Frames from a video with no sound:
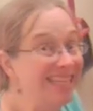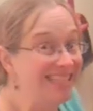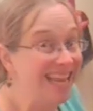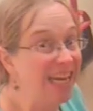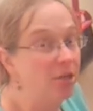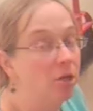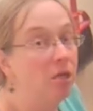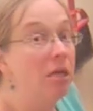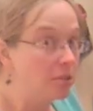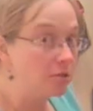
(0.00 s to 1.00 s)
container.
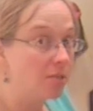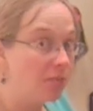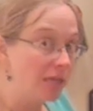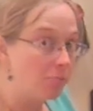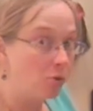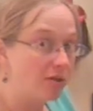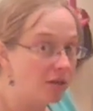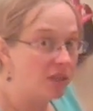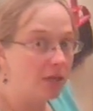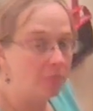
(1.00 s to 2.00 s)
So something important
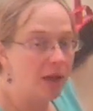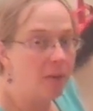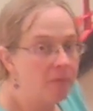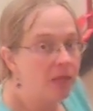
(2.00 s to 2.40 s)
to think about.